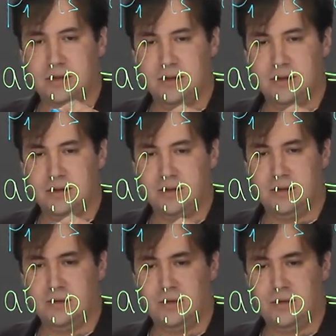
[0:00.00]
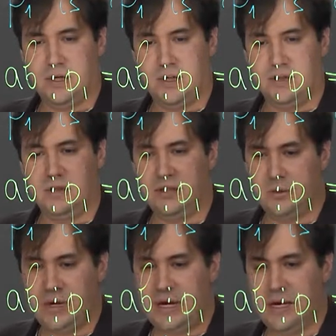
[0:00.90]
Let's write it
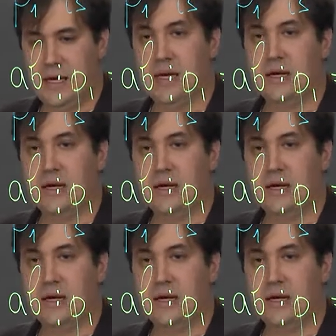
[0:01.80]
this way.